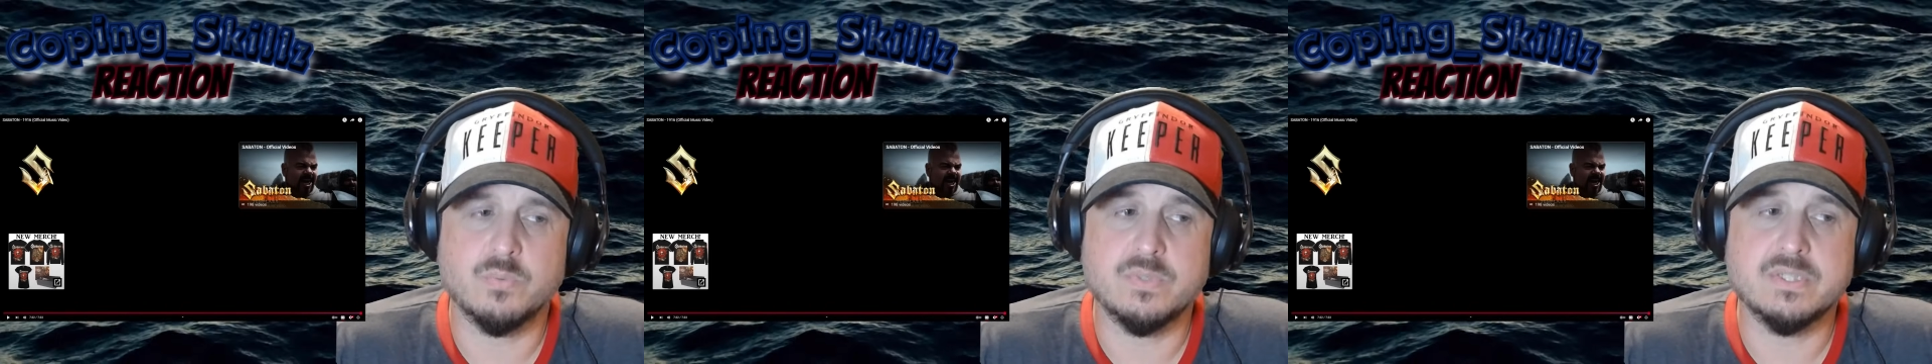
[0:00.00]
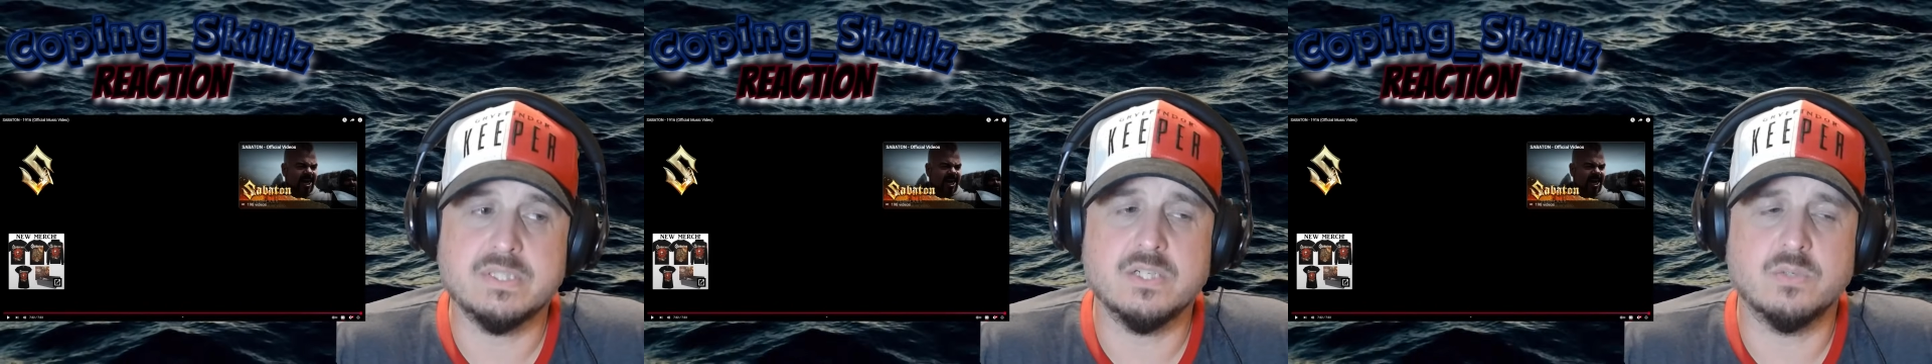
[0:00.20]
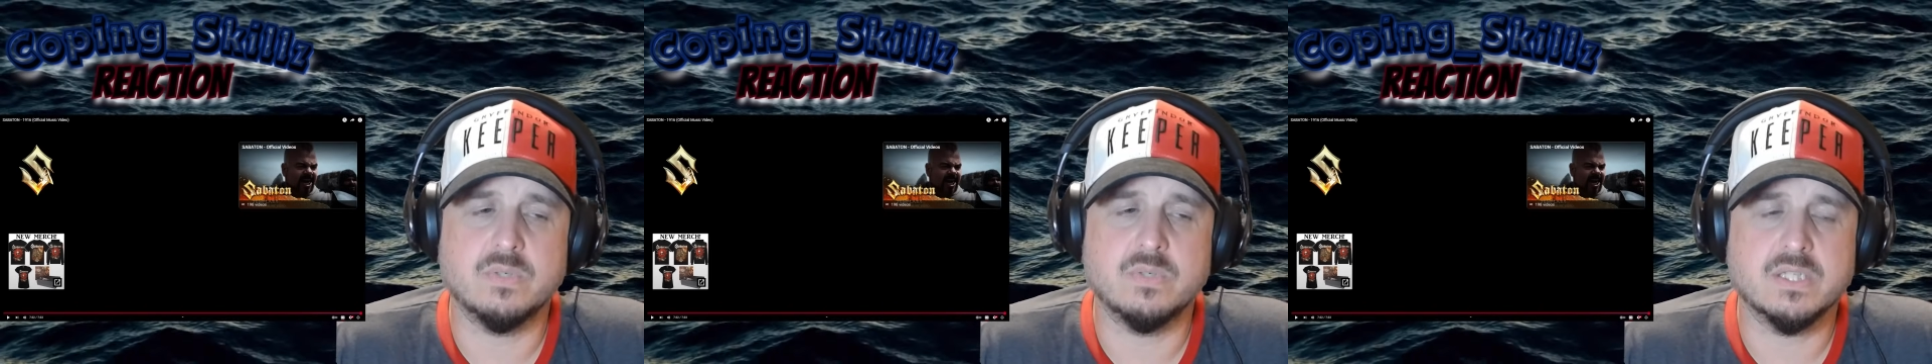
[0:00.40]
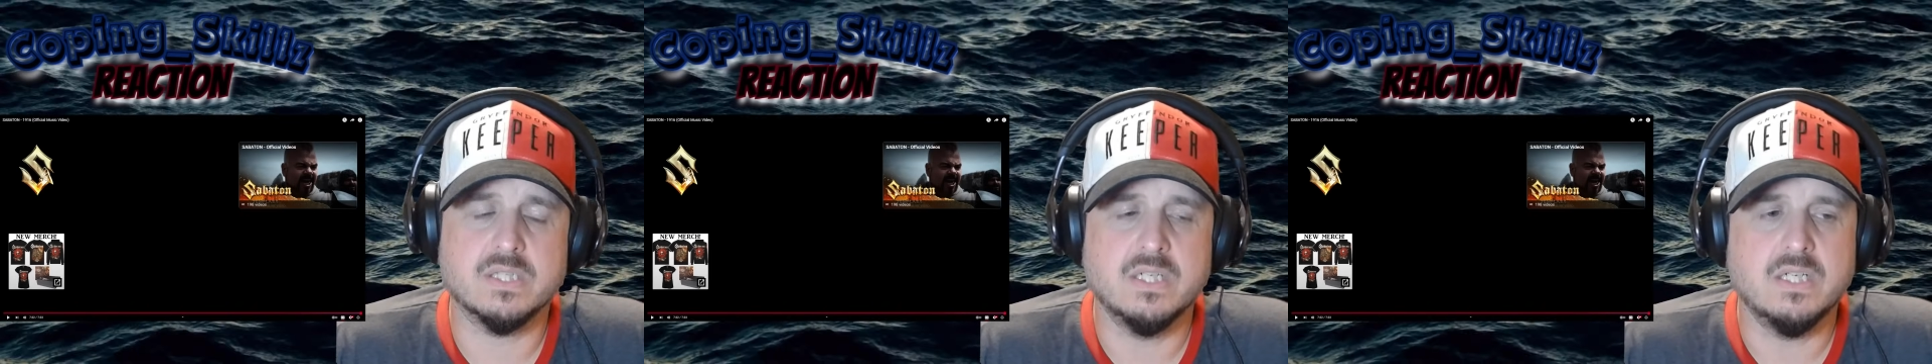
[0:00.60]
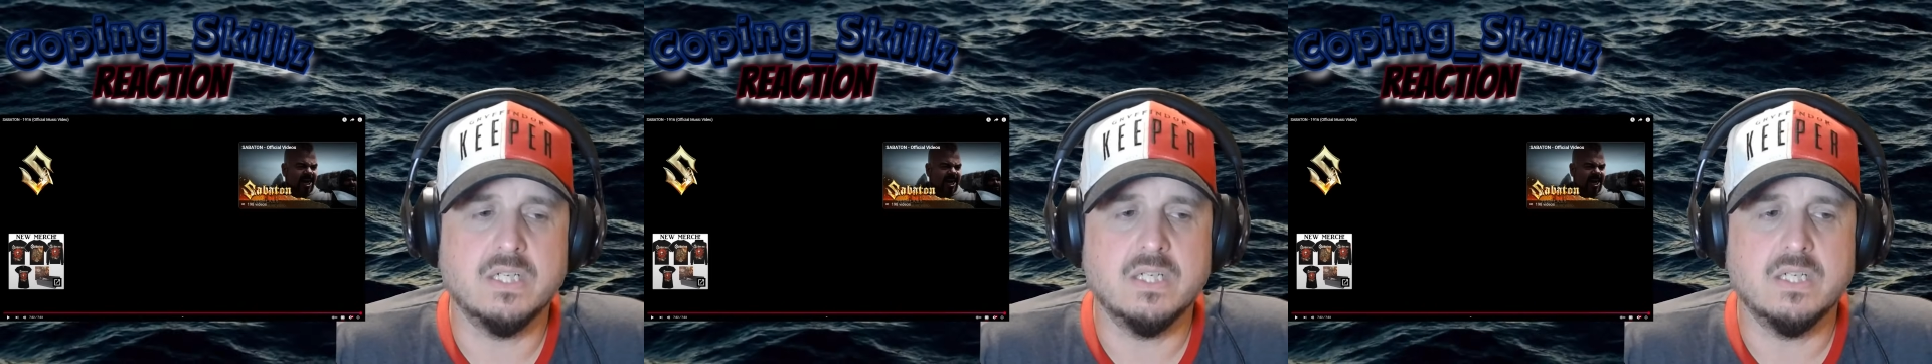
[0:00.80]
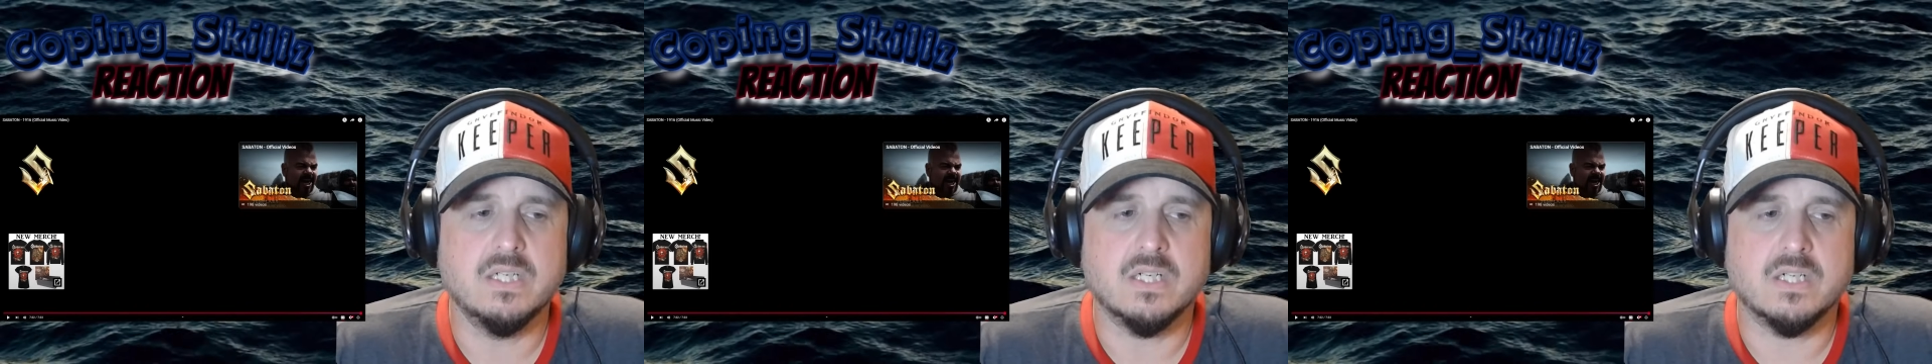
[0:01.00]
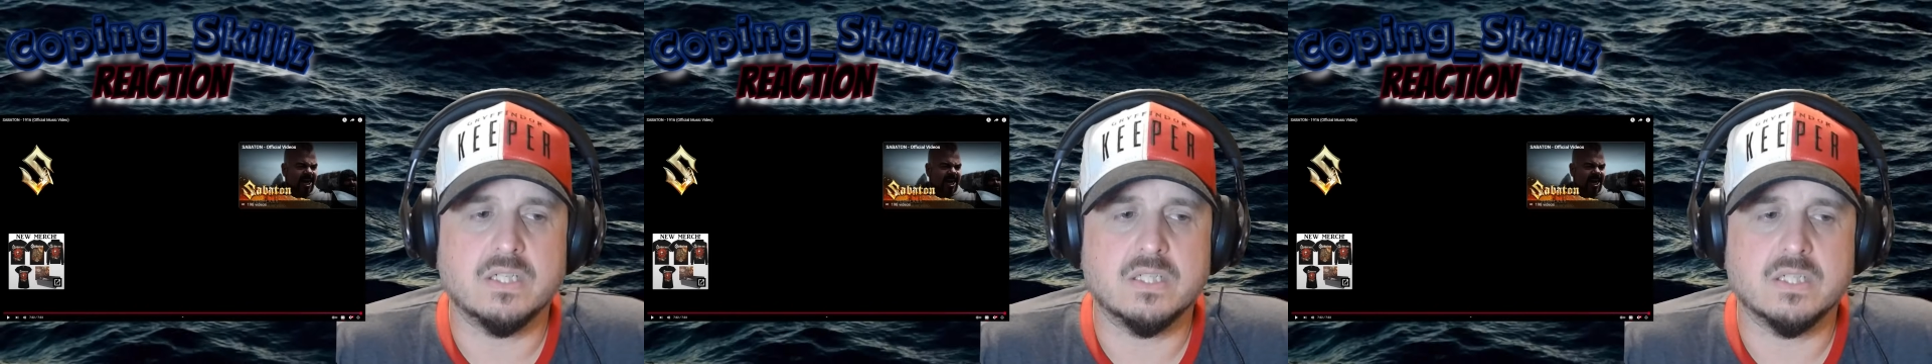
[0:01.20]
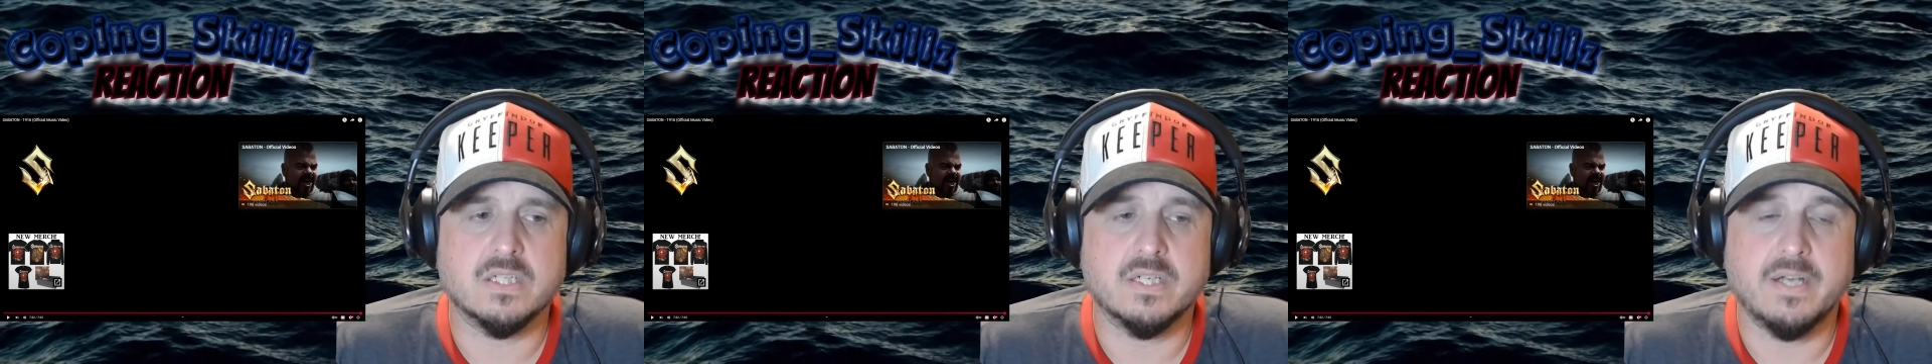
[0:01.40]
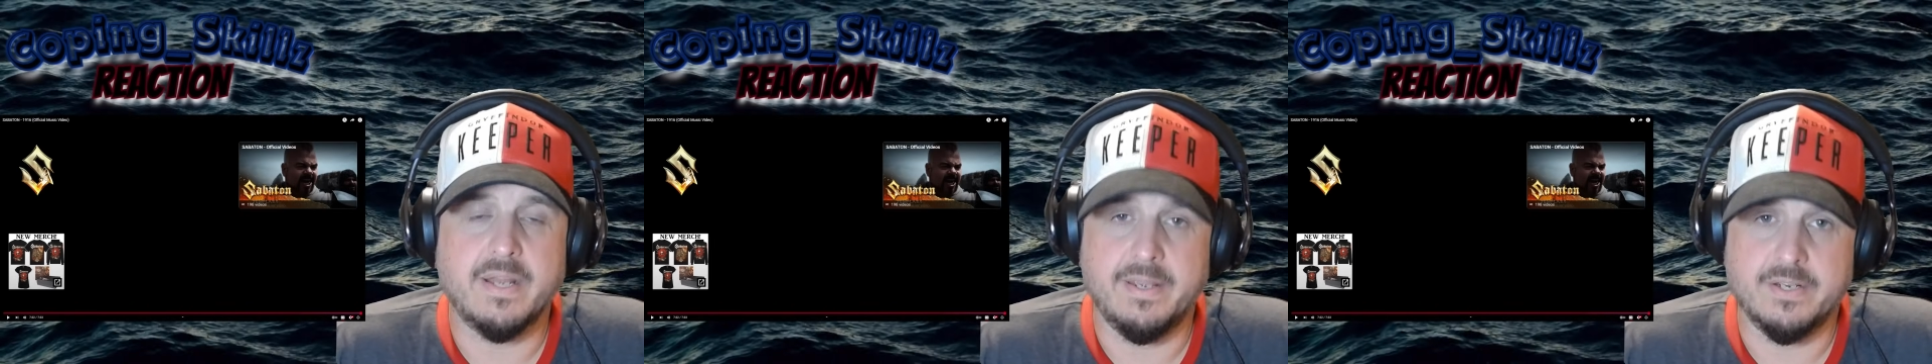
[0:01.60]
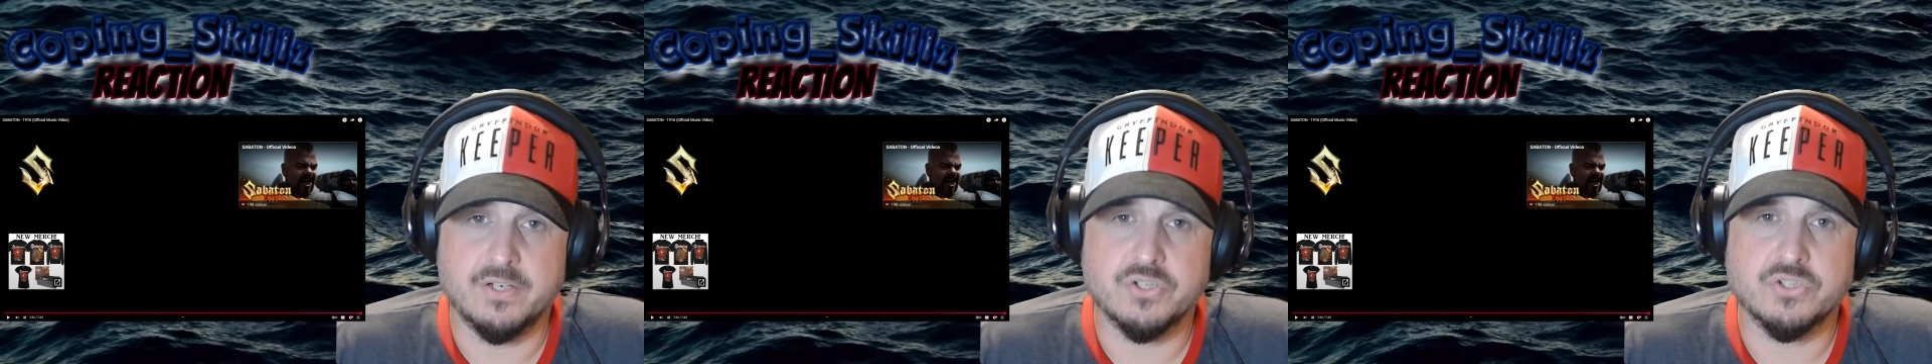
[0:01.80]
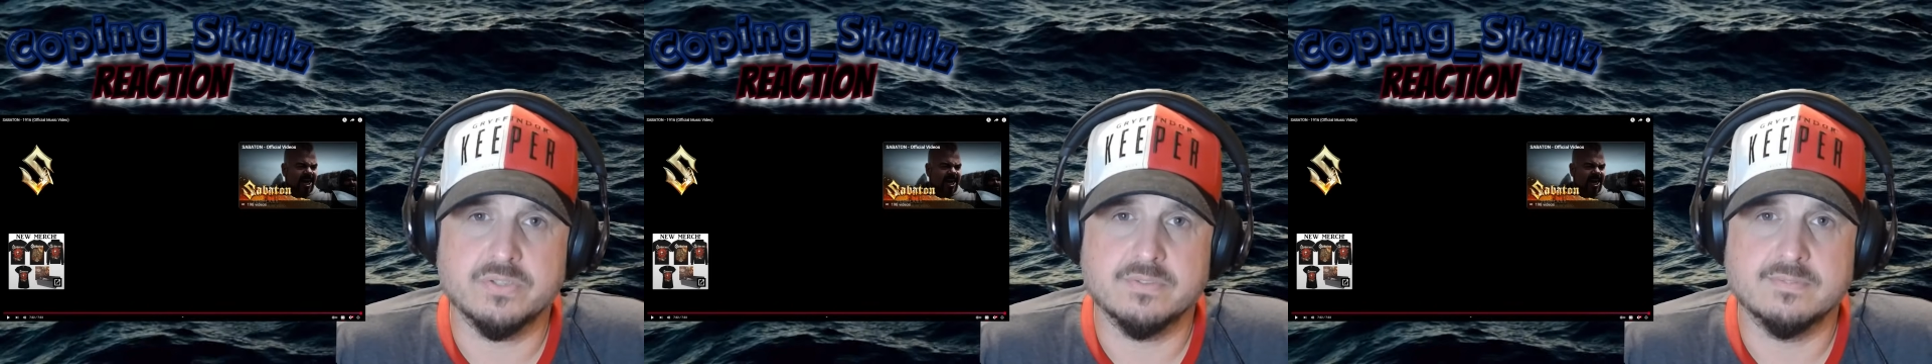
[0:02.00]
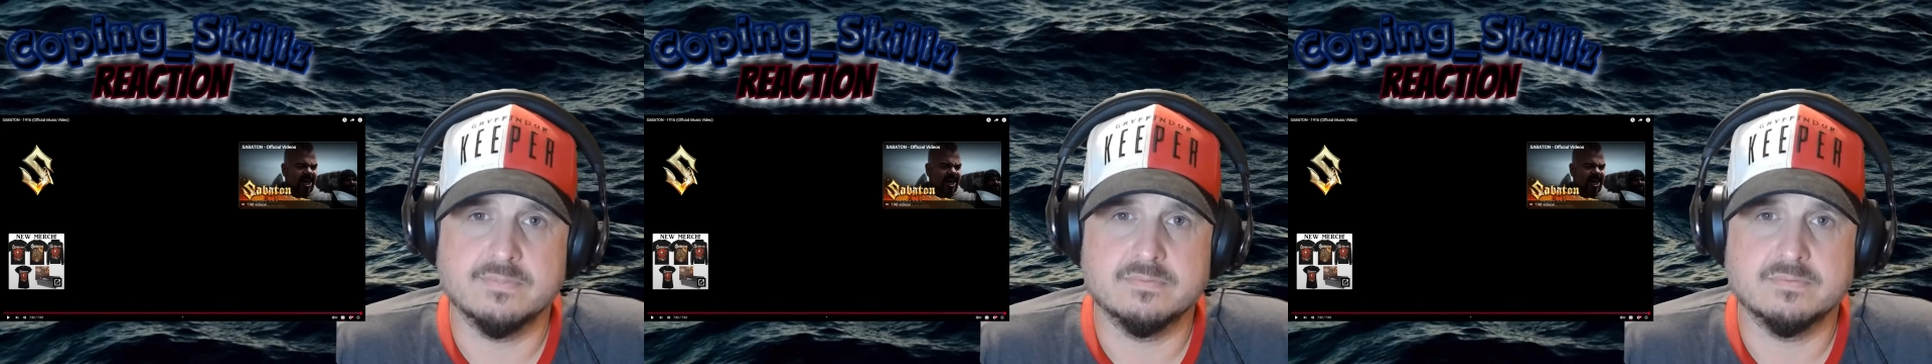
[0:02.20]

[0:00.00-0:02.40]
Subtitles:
we deal with are anger,